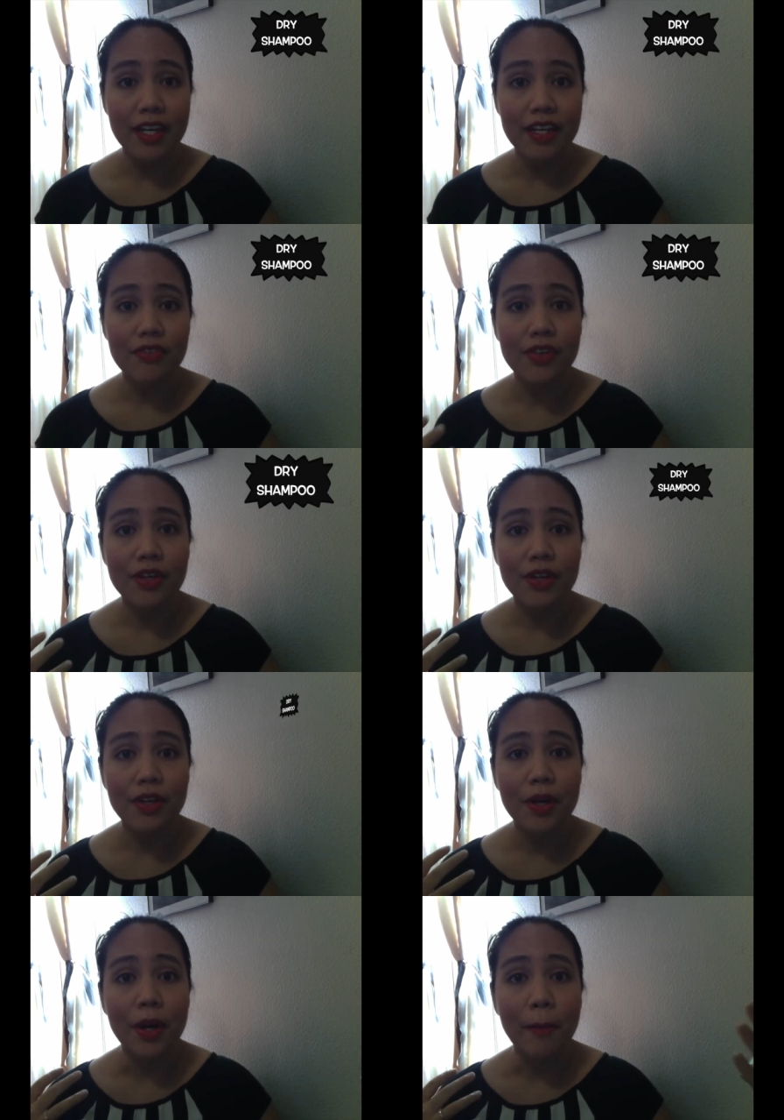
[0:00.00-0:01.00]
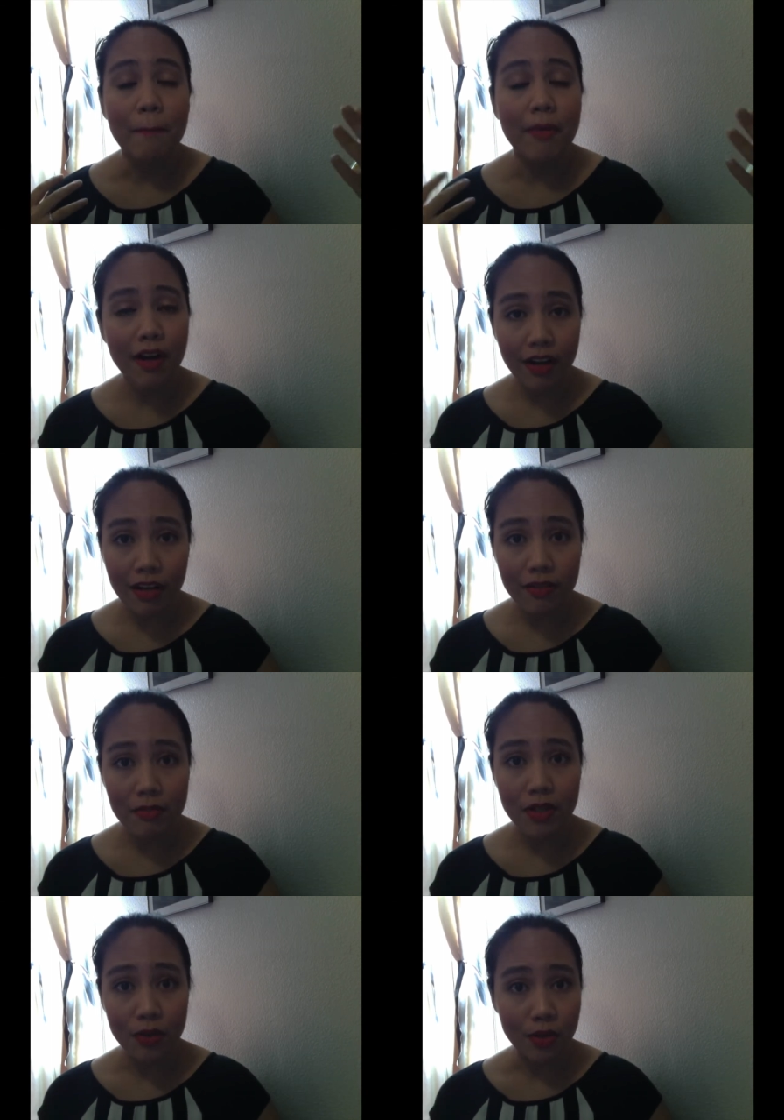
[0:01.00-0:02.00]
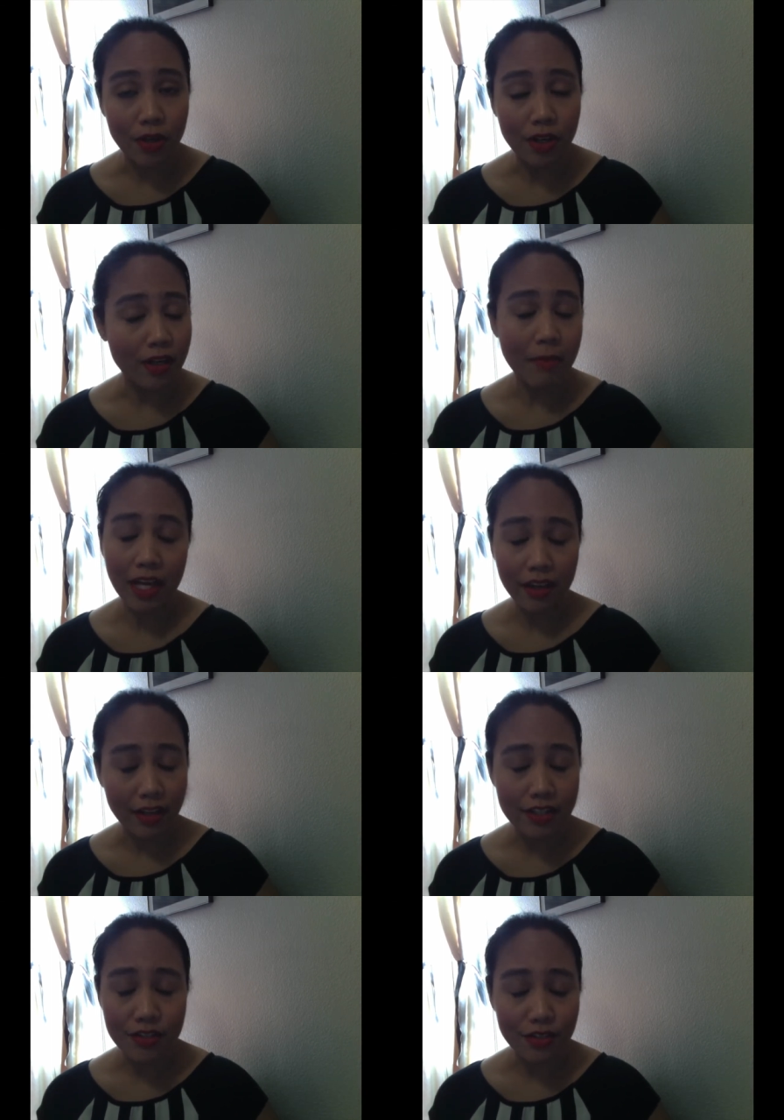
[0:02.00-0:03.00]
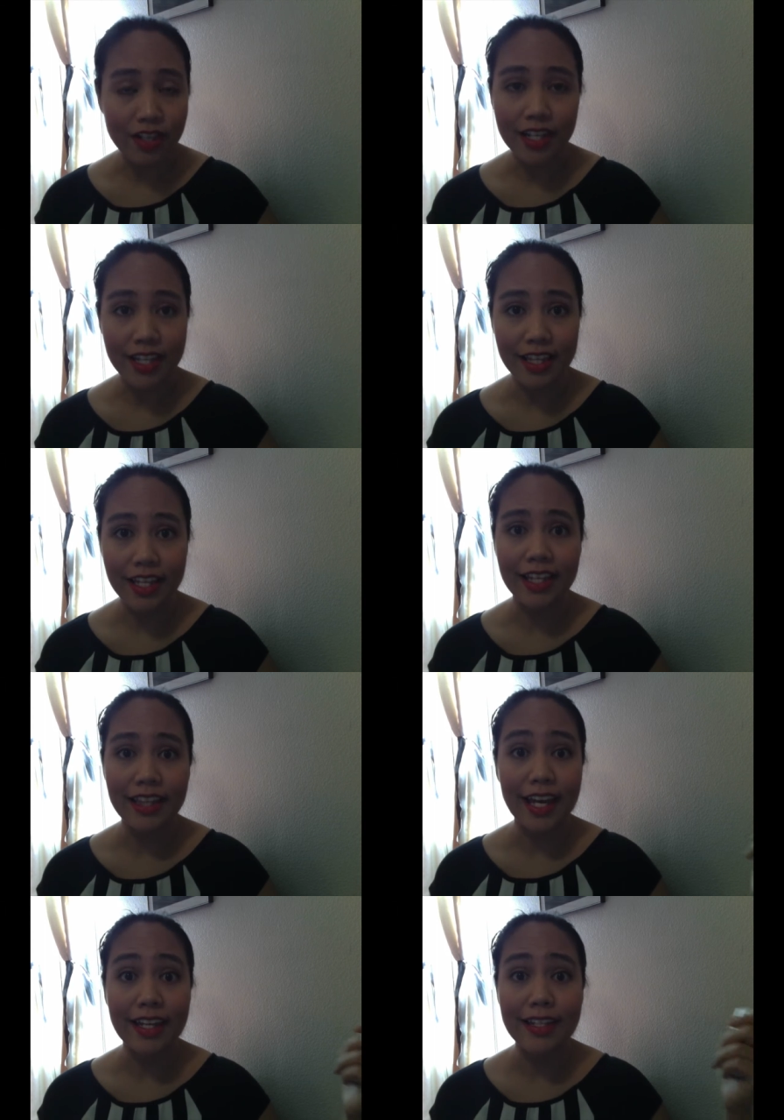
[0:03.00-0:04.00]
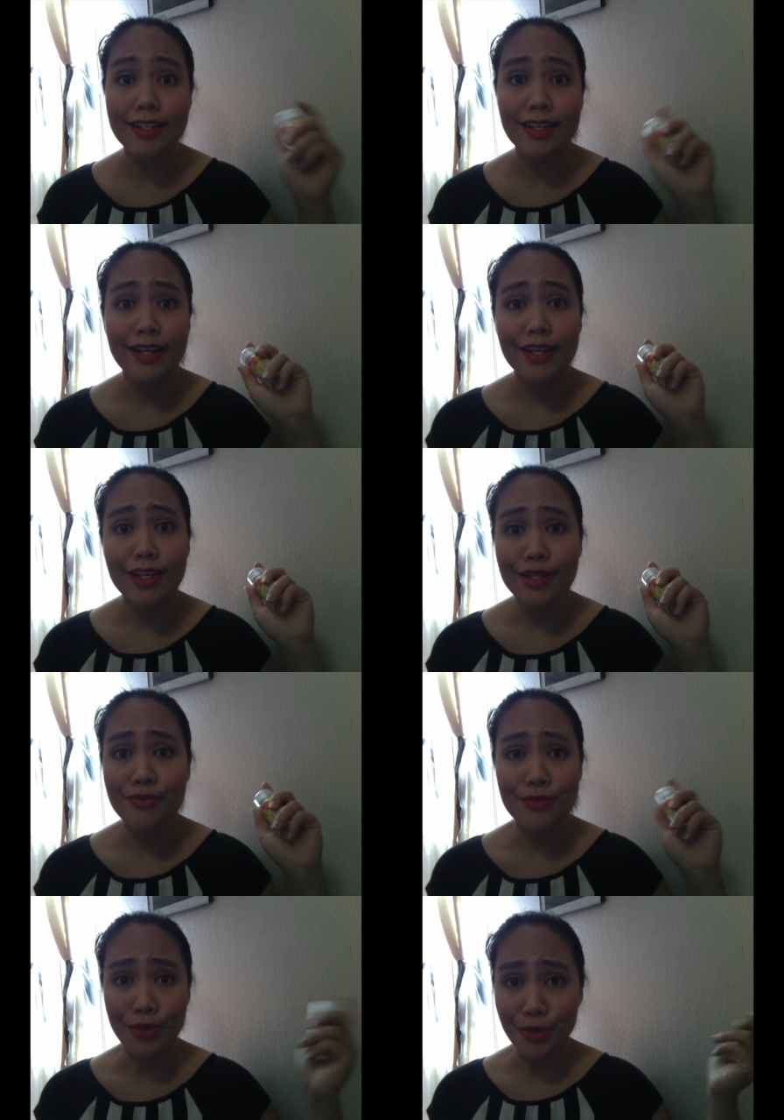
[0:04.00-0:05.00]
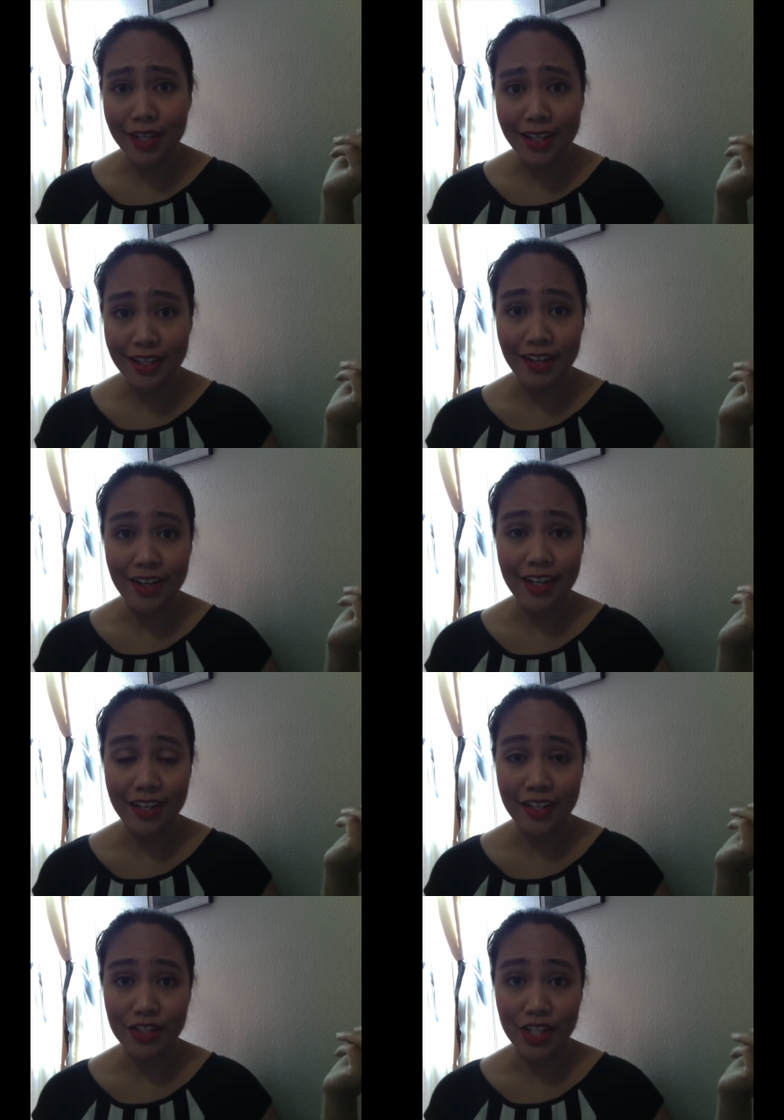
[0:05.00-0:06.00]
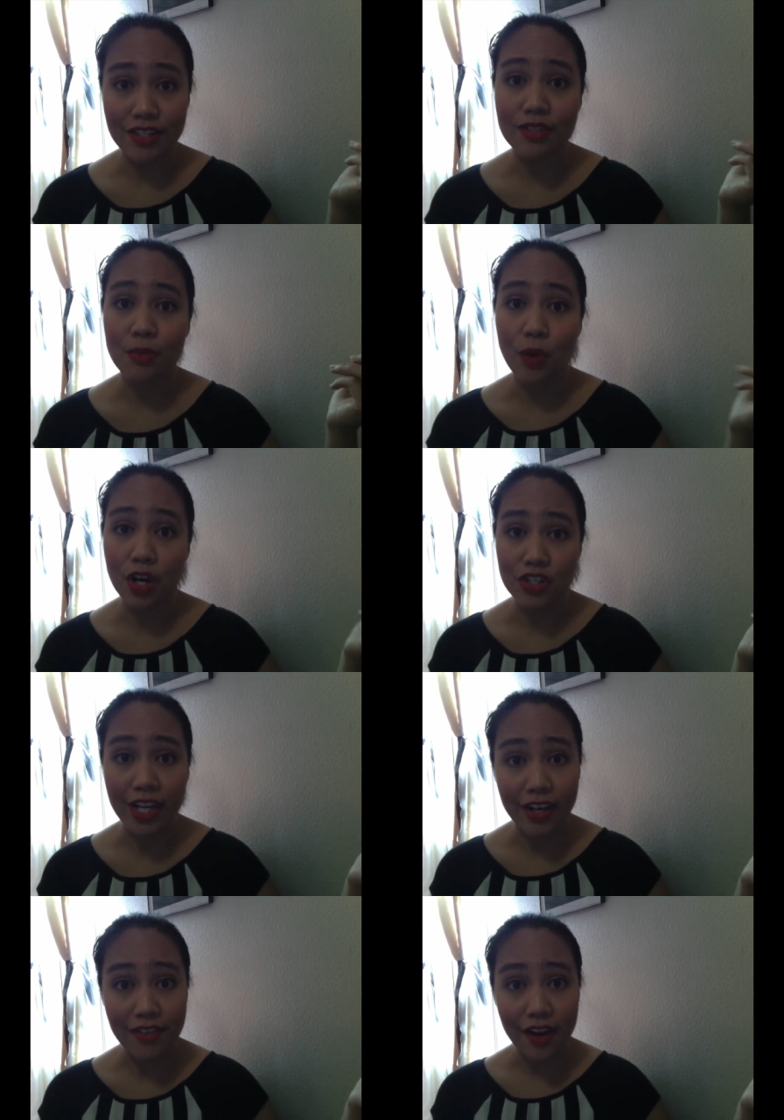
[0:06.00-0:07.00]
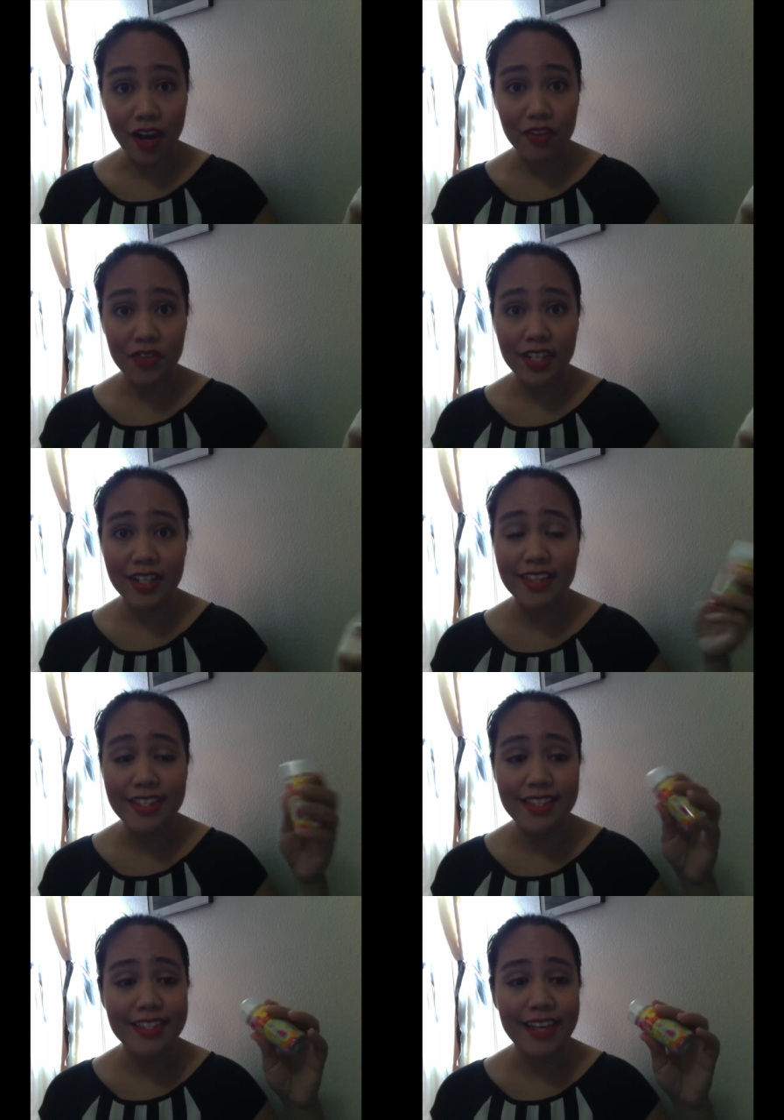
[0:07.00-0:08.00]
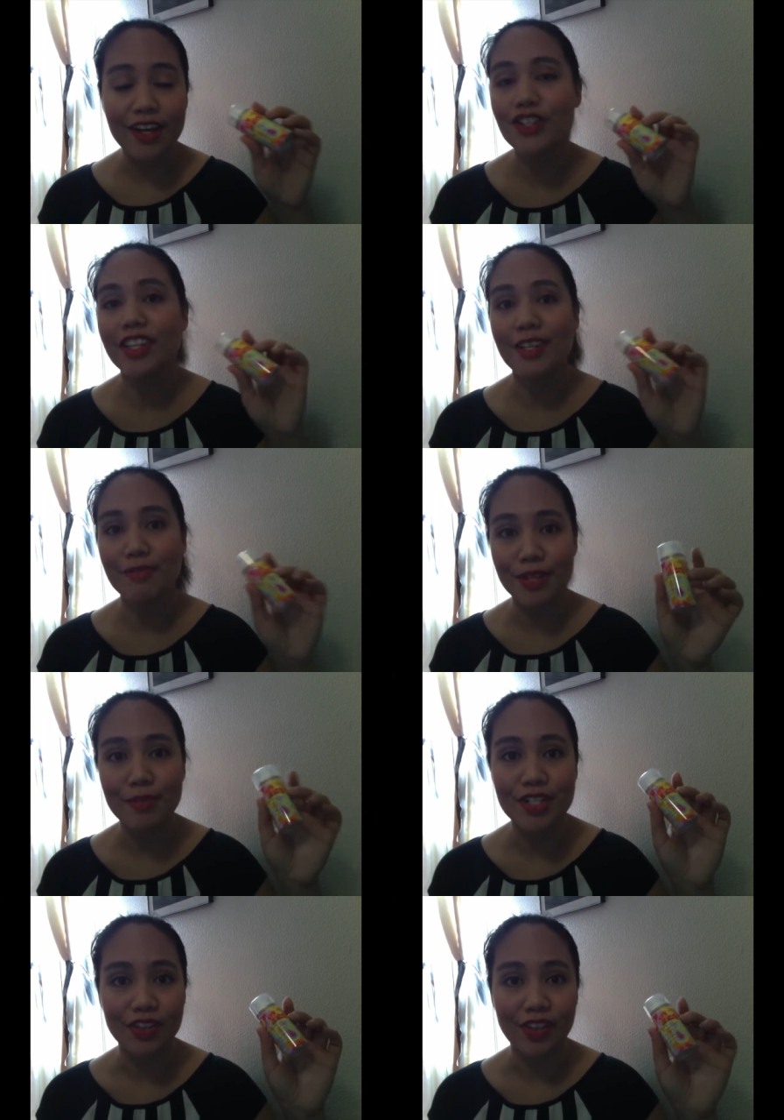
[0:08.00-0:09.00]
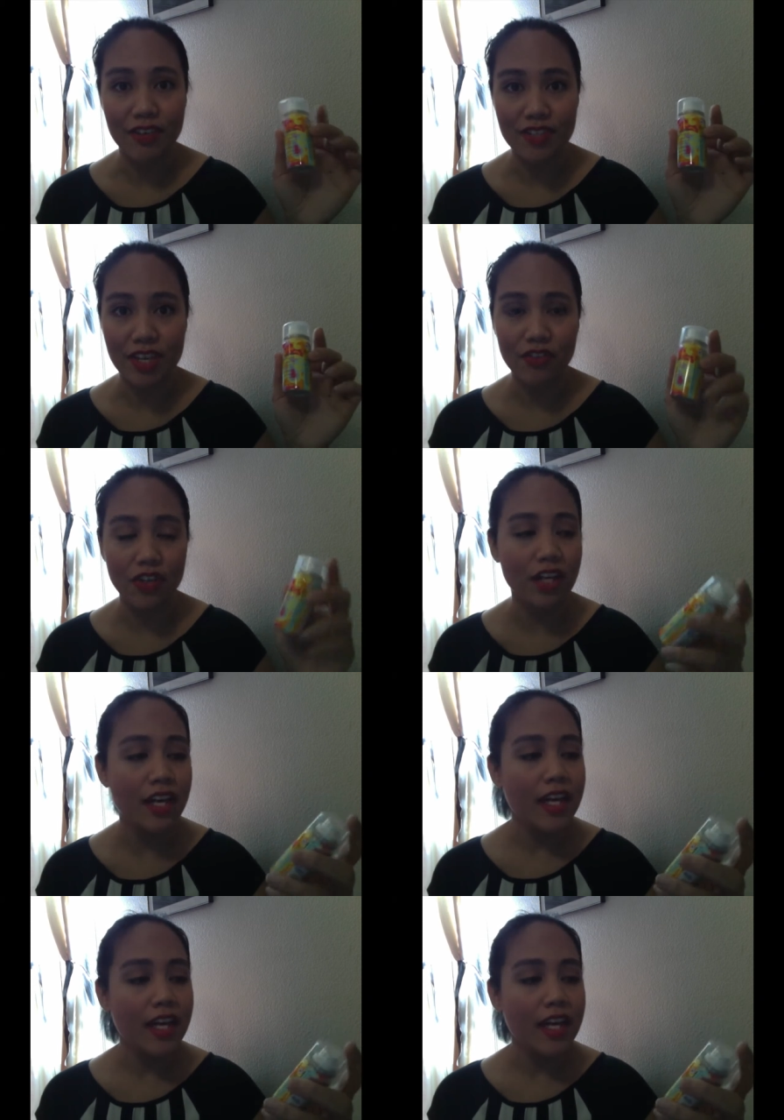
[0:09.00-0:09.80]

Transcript: If you're a mom or a parent or anything that you don't get a chance to wash your hair that often, this is actually pretty much a lifesaver.